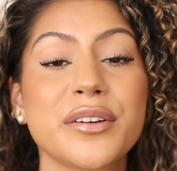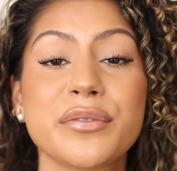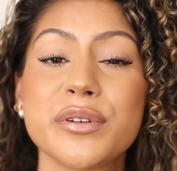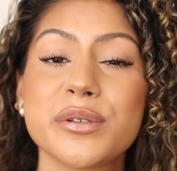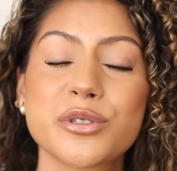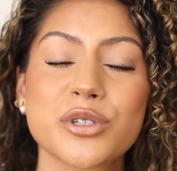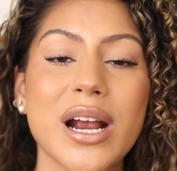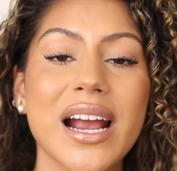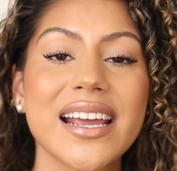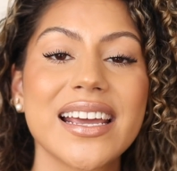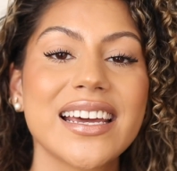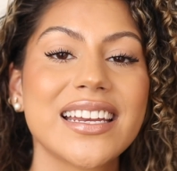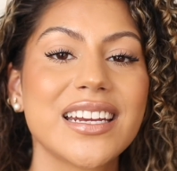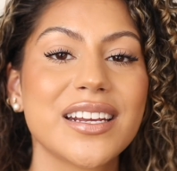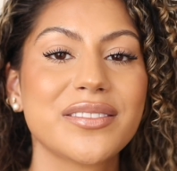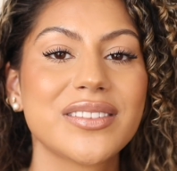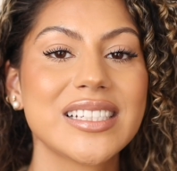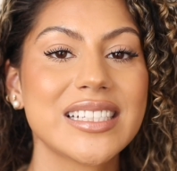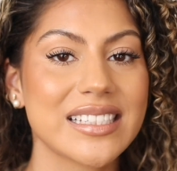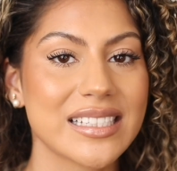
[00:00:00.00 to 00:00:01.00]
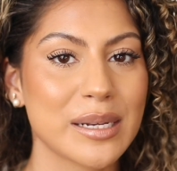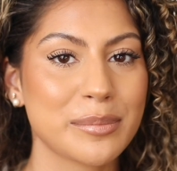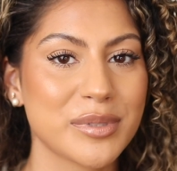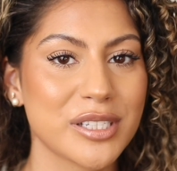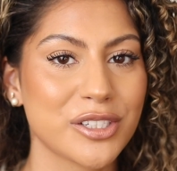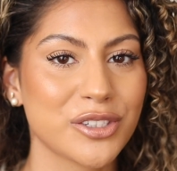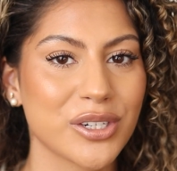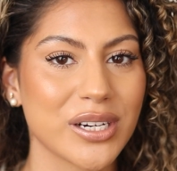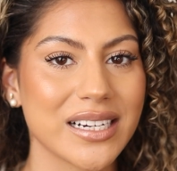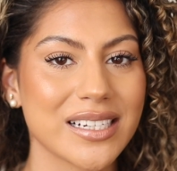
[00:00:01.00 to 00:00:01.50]
if you try any of these tips
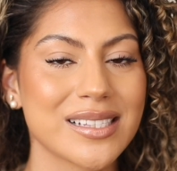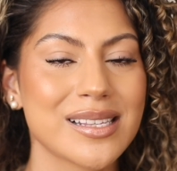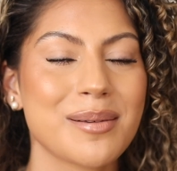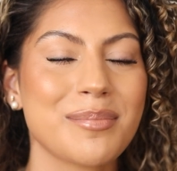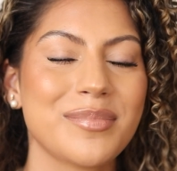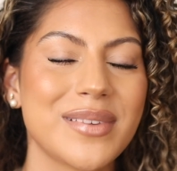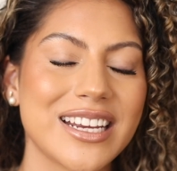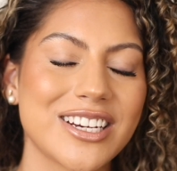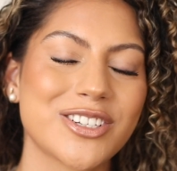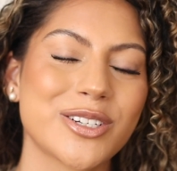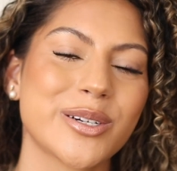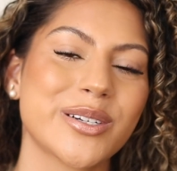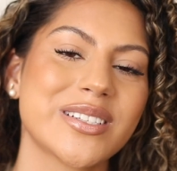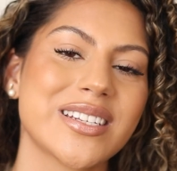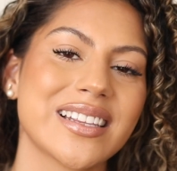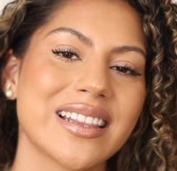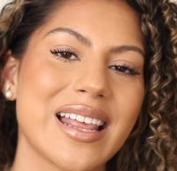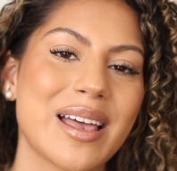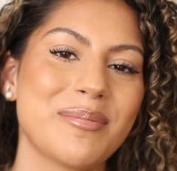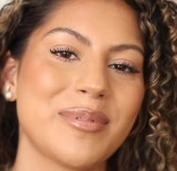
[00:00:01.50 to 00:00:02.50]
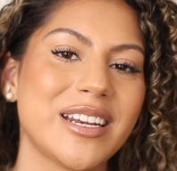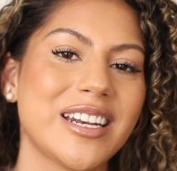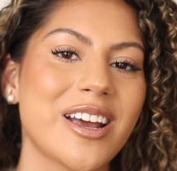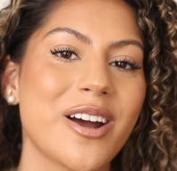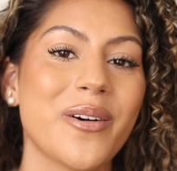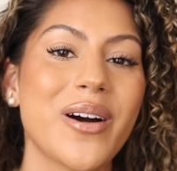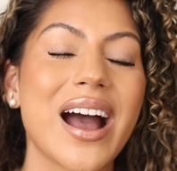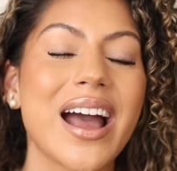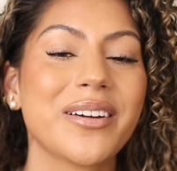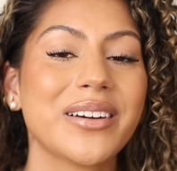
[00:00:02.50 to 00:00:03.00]
and tricks, make sure to let me
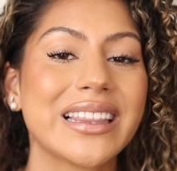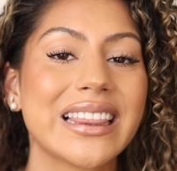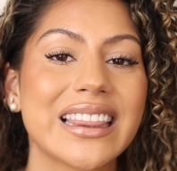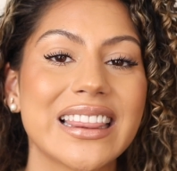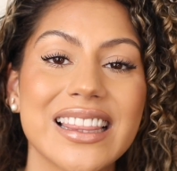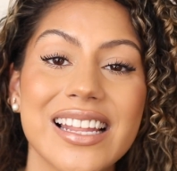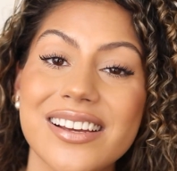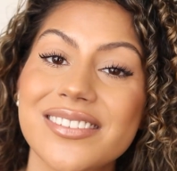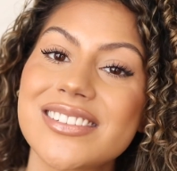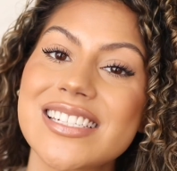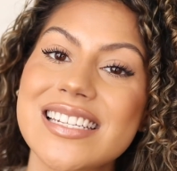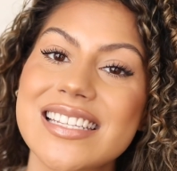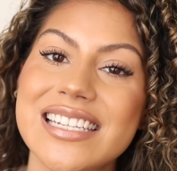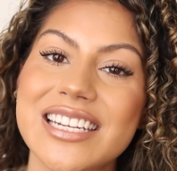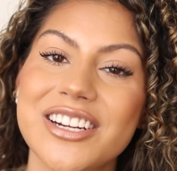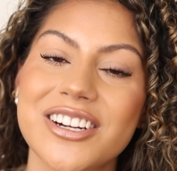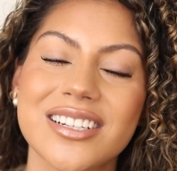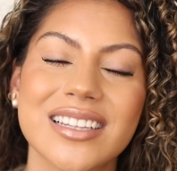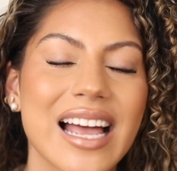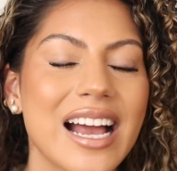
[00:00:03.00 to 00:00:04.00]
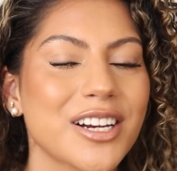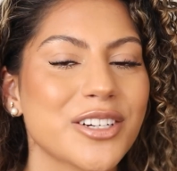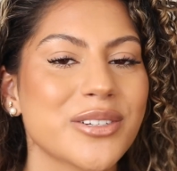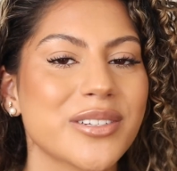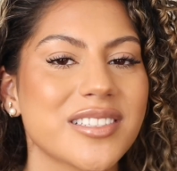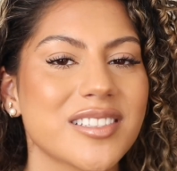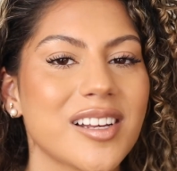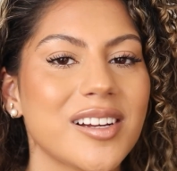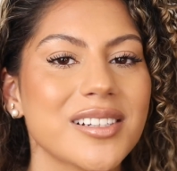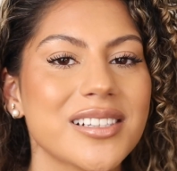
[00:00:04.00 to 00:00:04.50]
know. I would love to see your lash
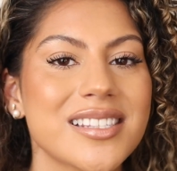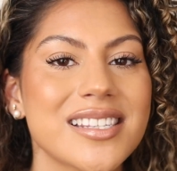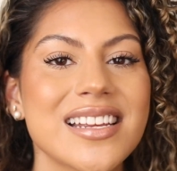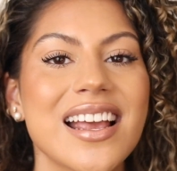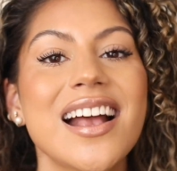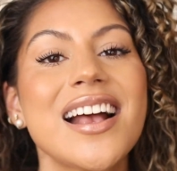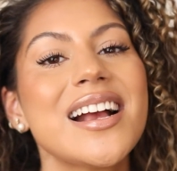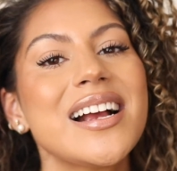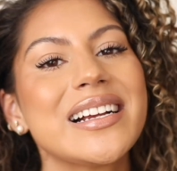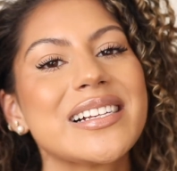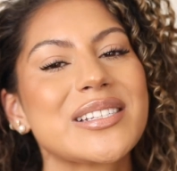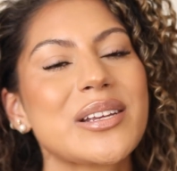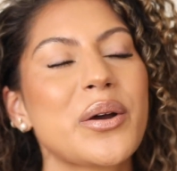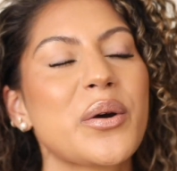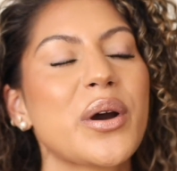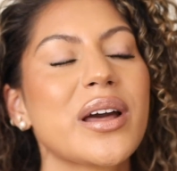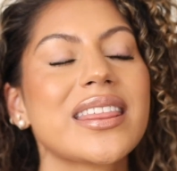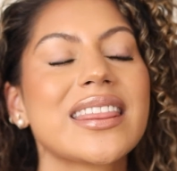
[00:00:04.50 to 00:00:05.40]
results. So